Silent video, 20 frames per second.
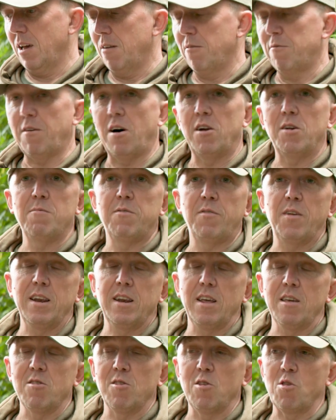Farnham
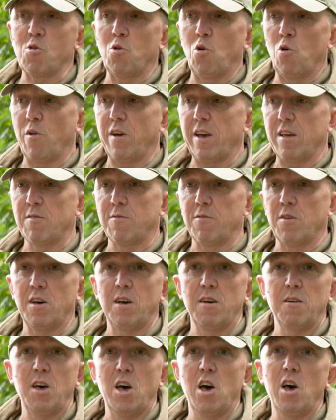Flint is notorious
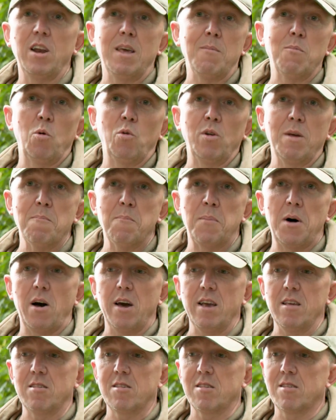for early morning
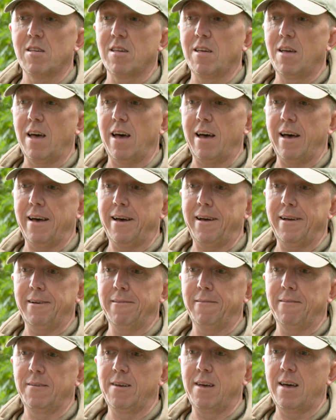bites,
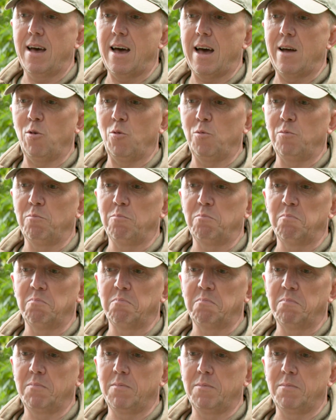and
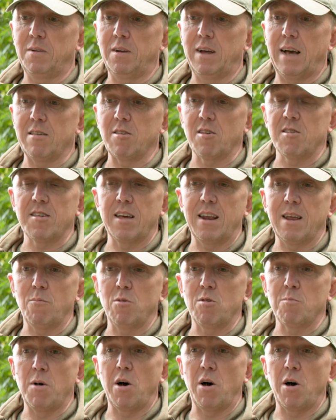as I said, it was